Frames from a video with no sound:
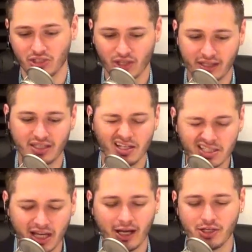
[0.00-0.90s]
So that does
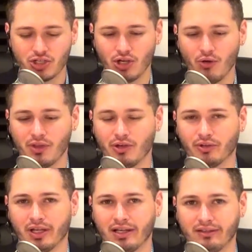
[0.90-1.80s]
kind of show that you're
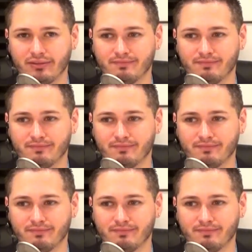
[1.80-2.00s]
like